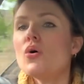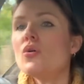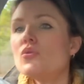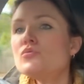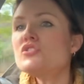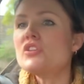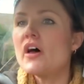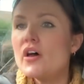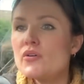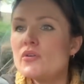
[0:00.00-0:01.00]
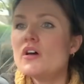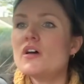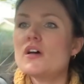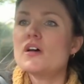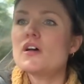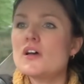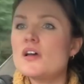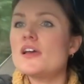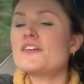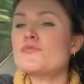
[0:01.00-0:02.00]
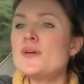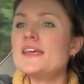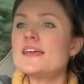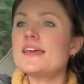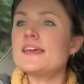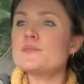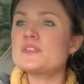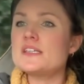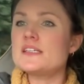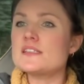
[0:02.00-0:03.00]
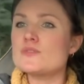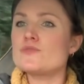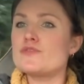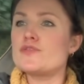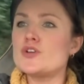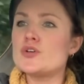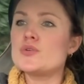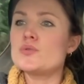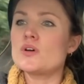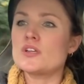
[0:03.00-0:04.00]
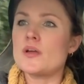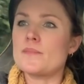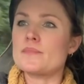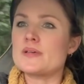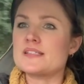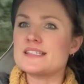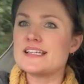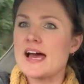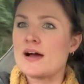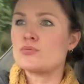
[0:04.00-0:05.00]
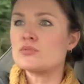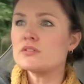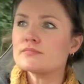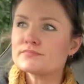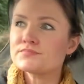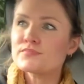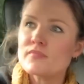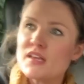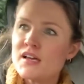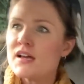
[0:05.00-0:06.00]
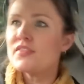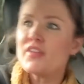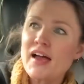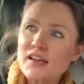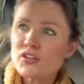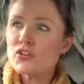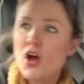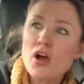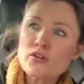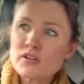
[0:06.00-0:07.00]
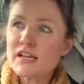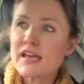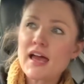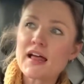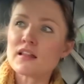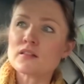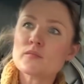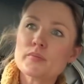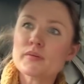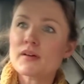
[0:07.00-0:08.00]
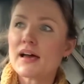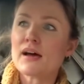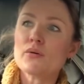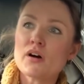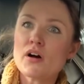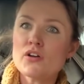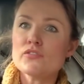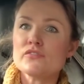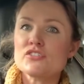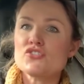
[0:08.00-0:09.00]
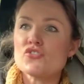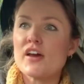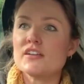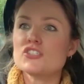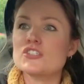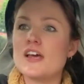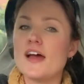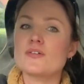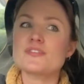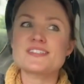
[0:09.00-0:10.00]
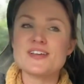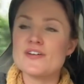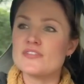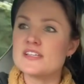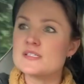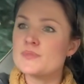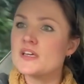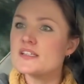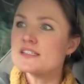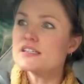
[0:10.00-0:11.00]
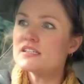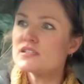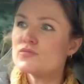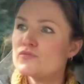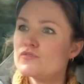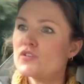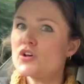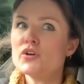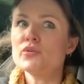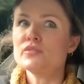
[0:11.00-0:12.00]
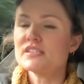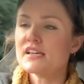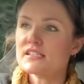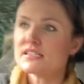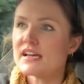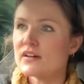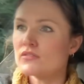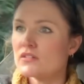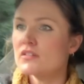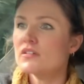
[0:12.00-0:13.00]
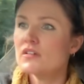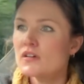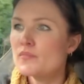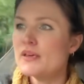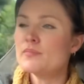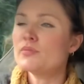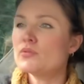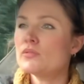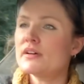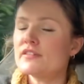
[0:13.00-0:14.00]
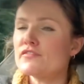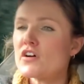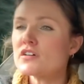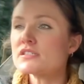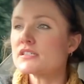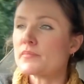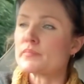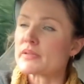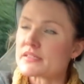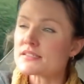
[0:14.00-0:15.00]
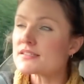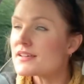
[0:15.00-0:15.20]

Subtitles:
Also, if we can keep seasonal flu numbers down, that can only help our overstretched health service, because seasonal flu takes down people in vast numbers